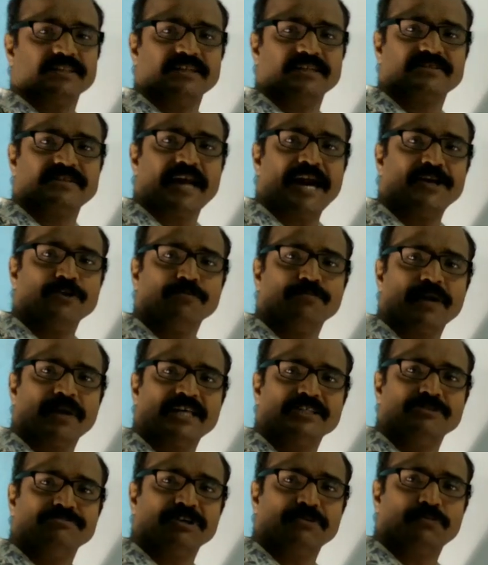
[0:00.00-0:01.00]
the
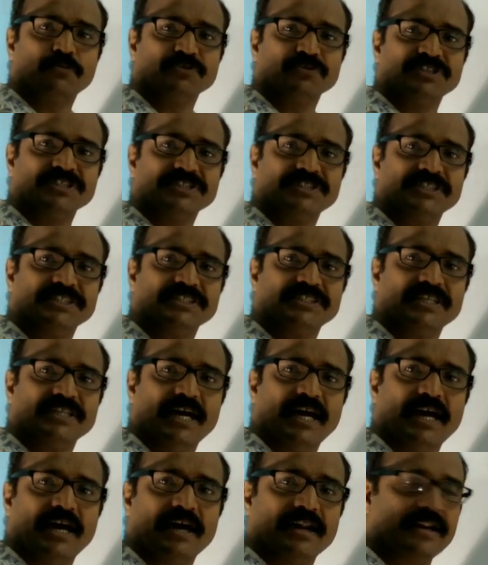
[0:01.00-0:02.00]
cytoplasmic processes
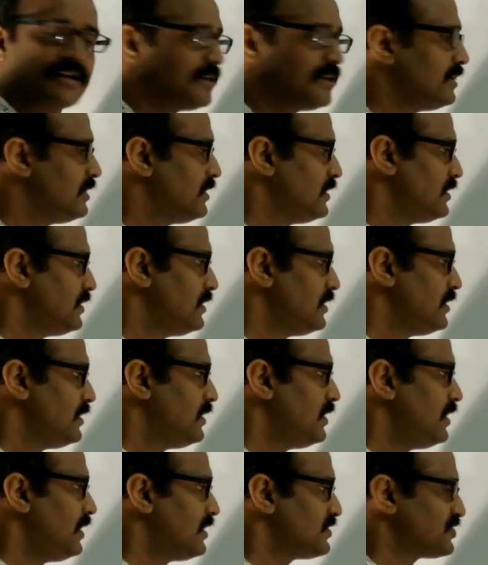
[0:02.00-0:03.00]
are
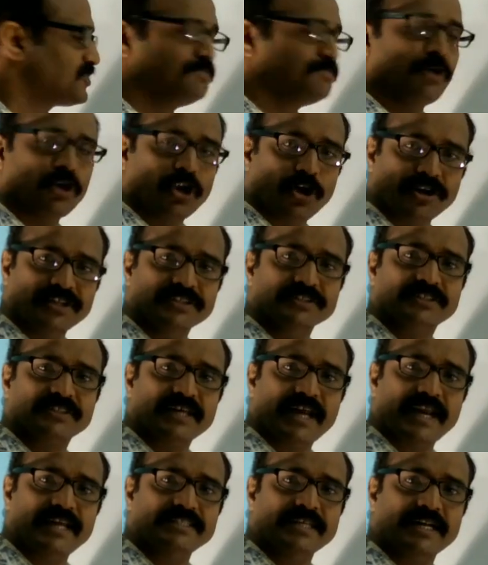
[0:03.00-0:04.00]
smaller in
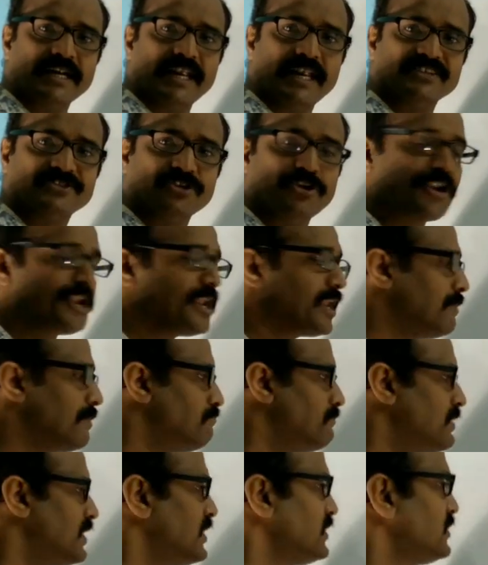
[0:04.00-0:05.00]
size and lesser in
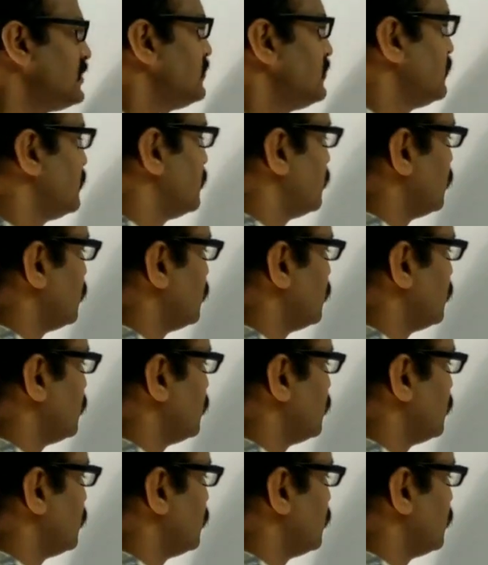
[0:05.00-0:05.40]
number.